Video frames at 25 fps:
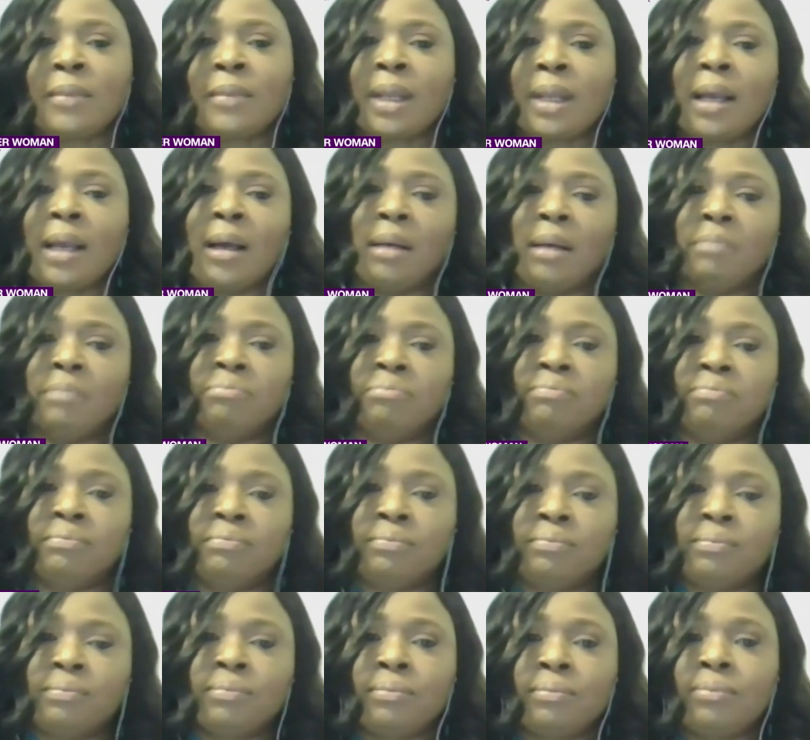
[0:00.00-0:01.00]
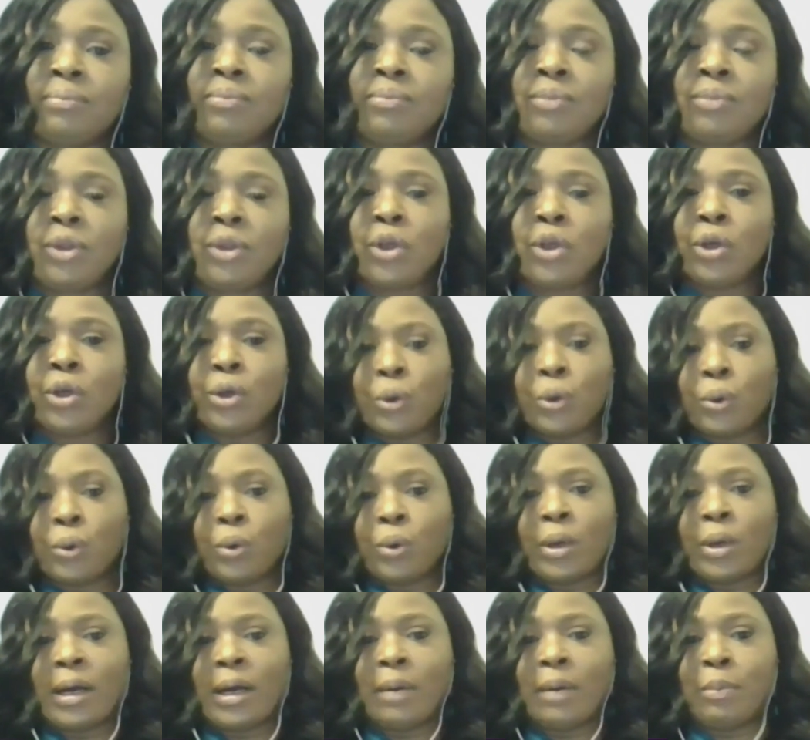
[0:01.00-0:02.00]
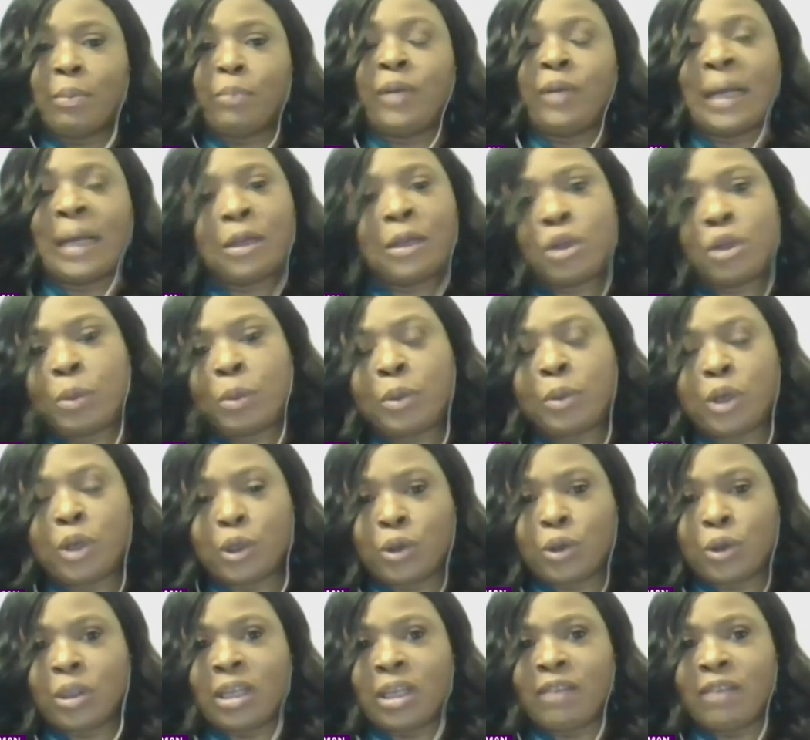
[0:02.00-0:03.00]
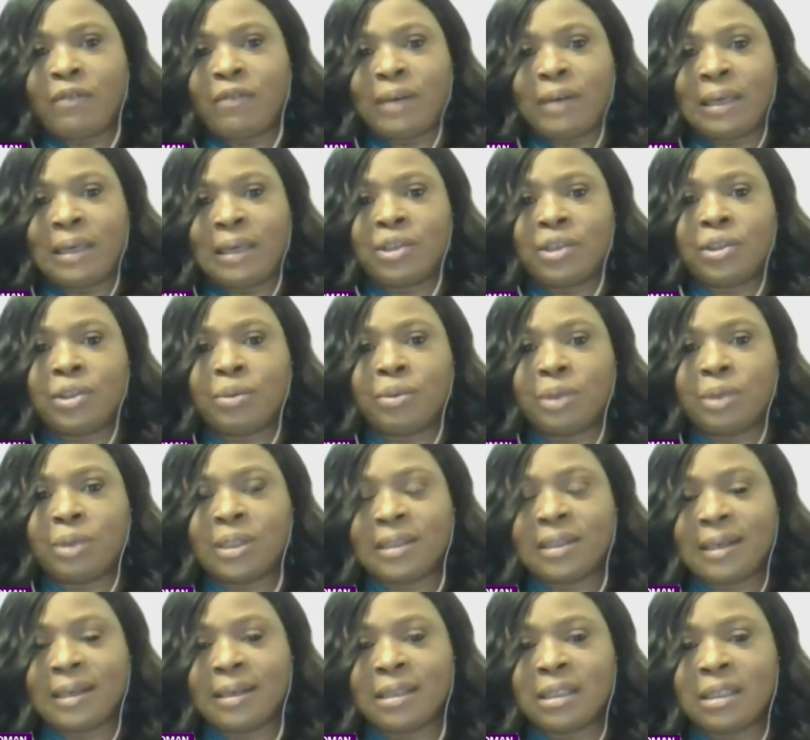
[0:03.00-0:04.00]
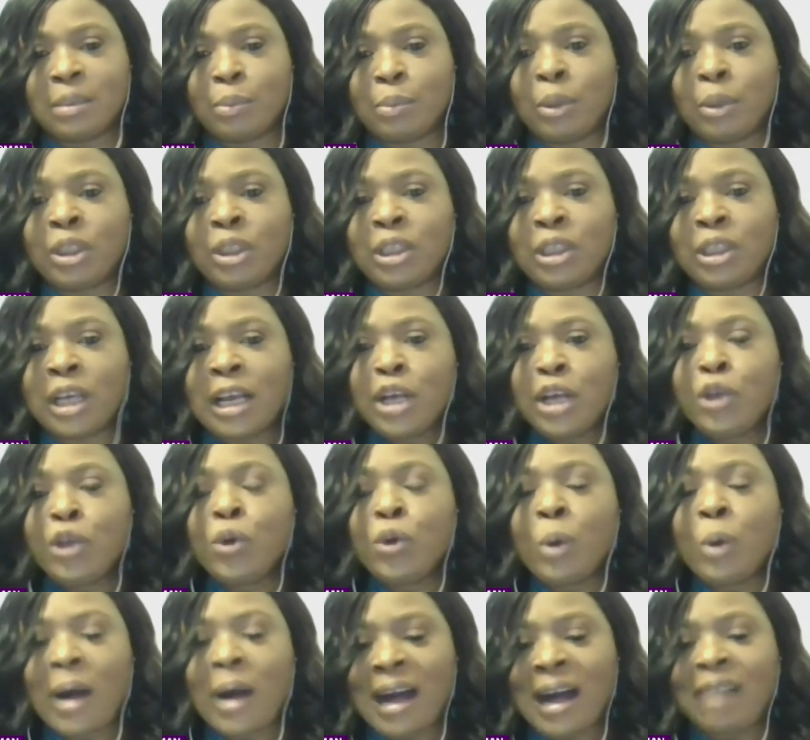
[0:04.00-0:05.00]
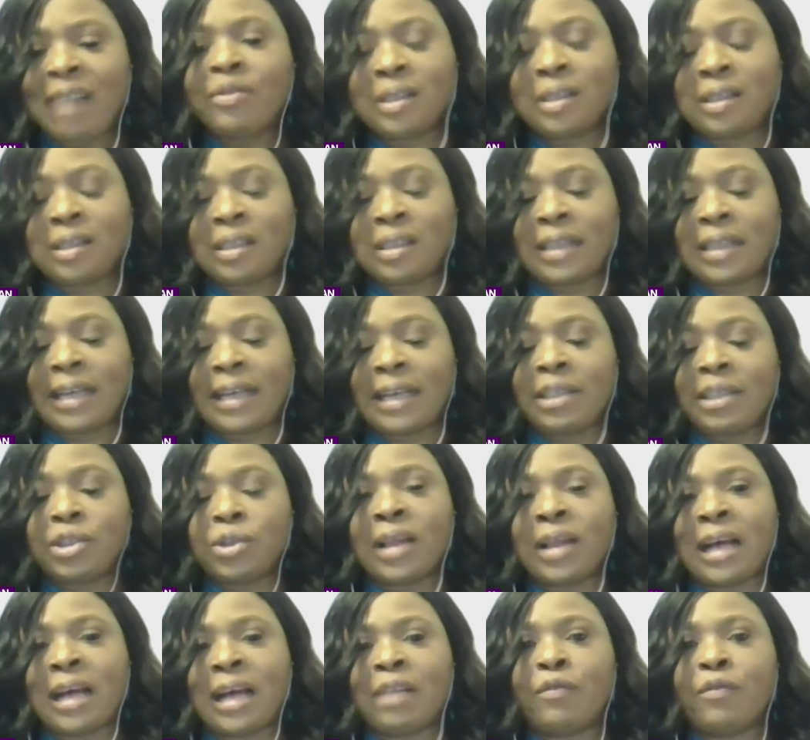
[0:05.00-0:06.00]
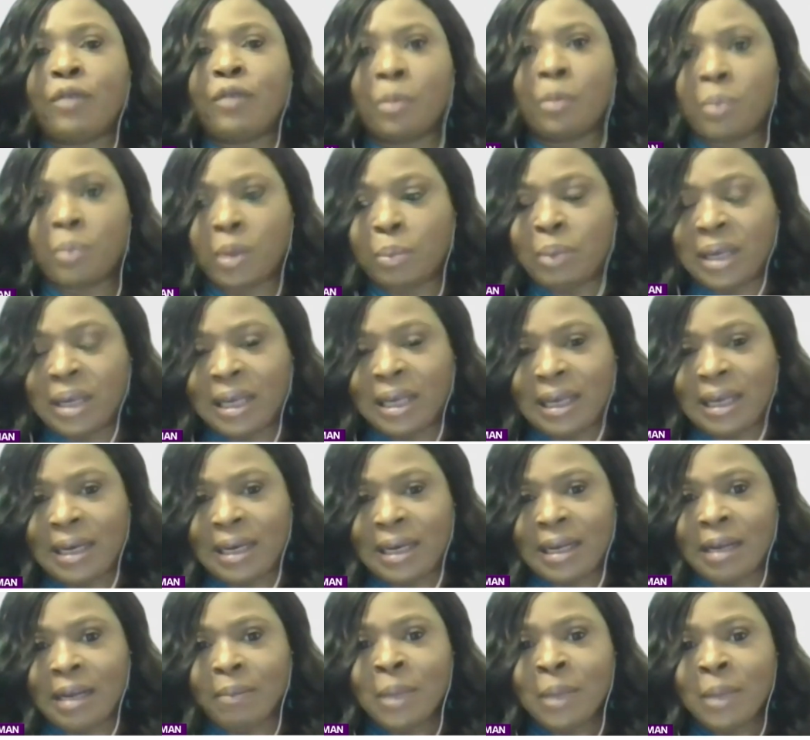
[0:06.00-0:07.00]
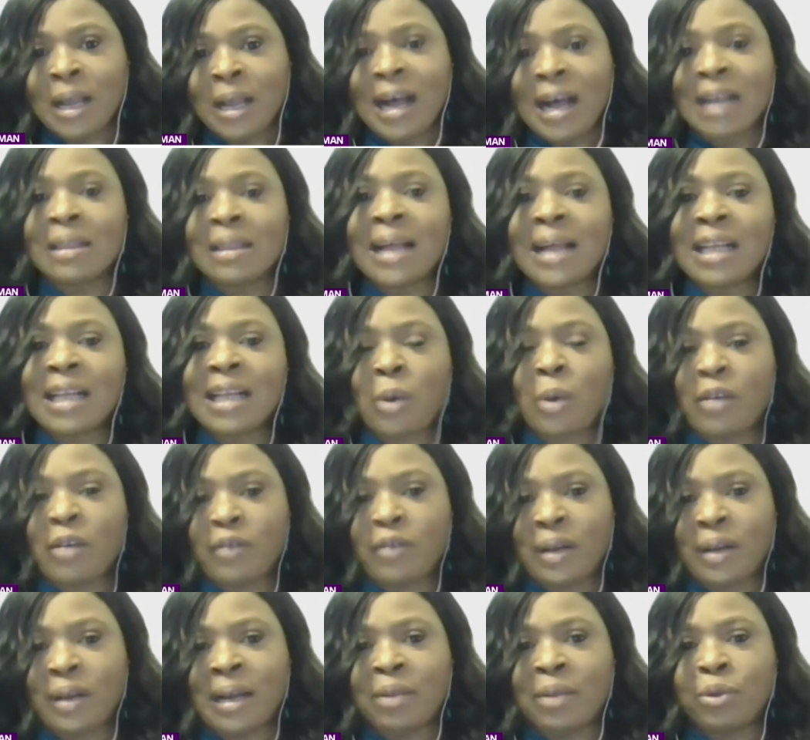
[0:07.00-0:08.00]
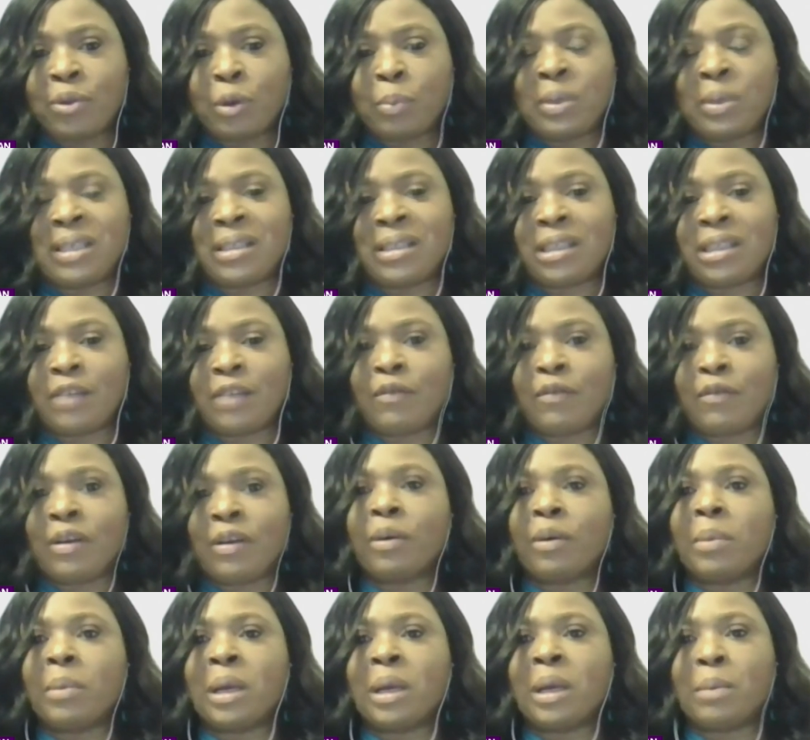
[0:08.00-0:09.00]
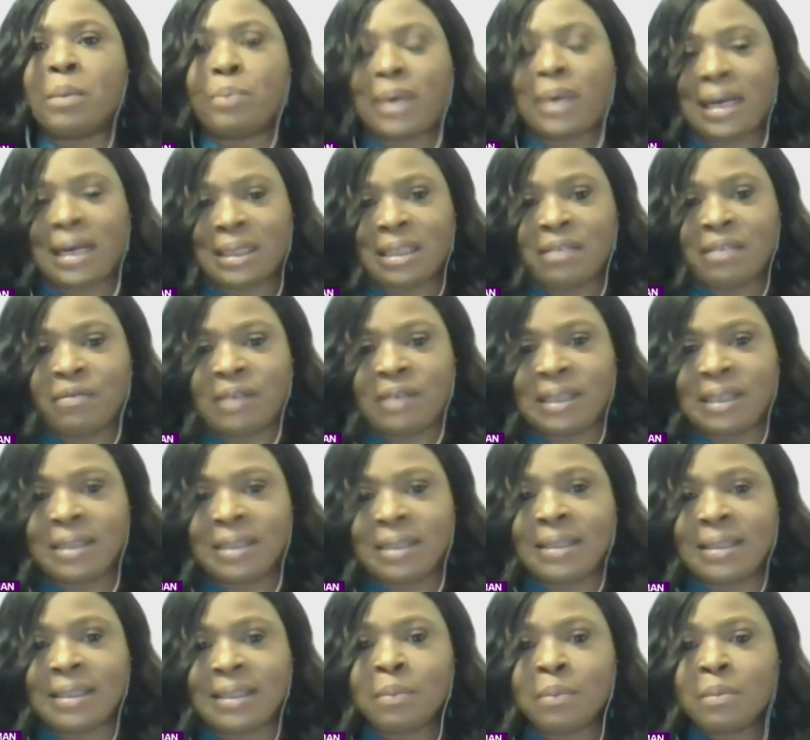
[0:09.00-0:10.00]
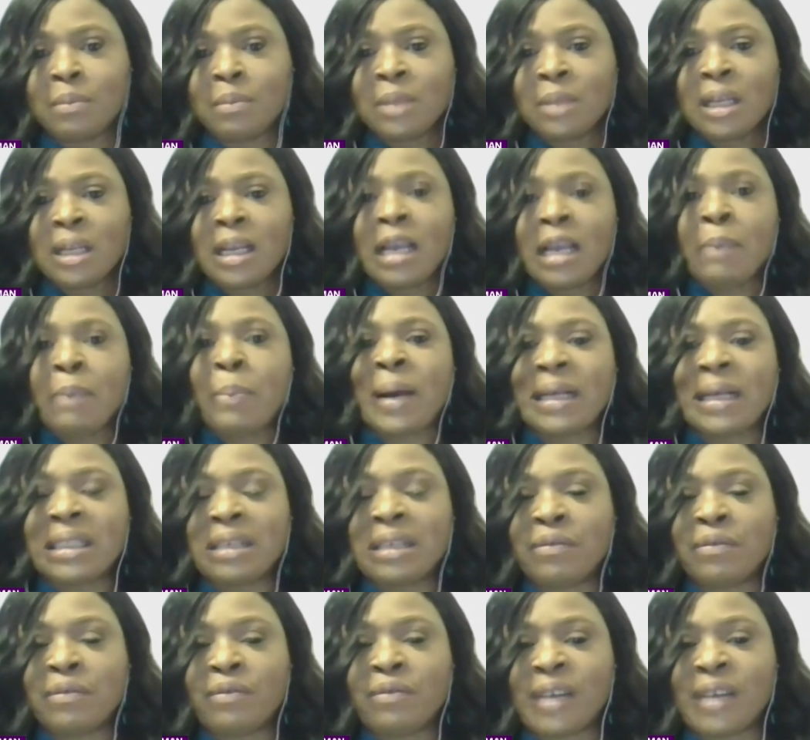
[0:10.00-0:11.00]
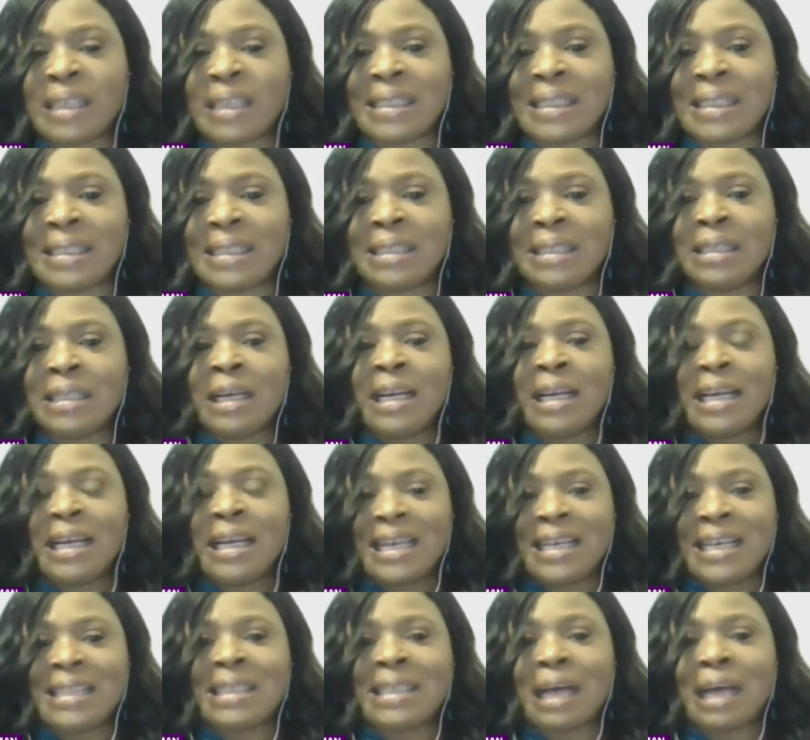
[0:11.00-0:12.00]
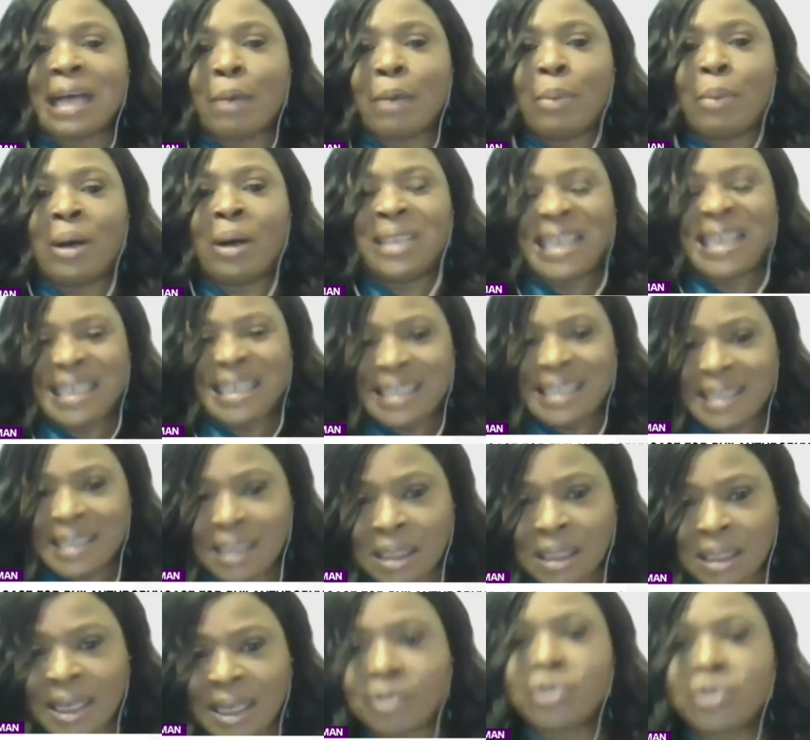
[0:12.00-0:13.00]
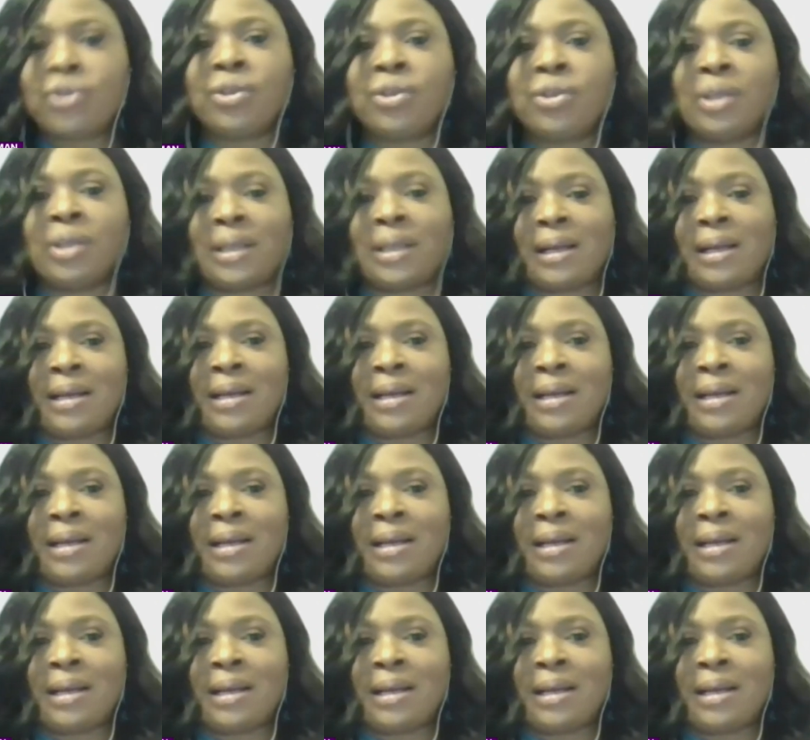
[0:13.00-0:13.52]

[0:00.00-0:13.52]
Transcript: um, you know, philanthropy does not give financial returns, but you have to state that from the beginning. And that's where philanthropy is different from impact investing. Impact investing is about intentionally